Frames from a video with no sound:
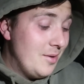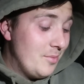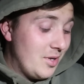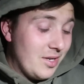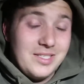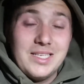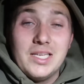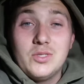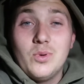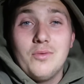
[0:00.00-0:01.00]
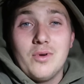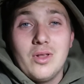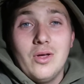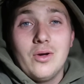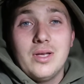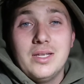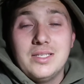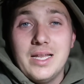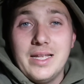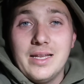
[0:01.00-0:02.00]
But like I said, it's 12 o'clock,
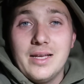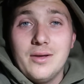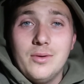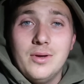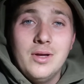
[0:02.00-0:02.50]
it's late now.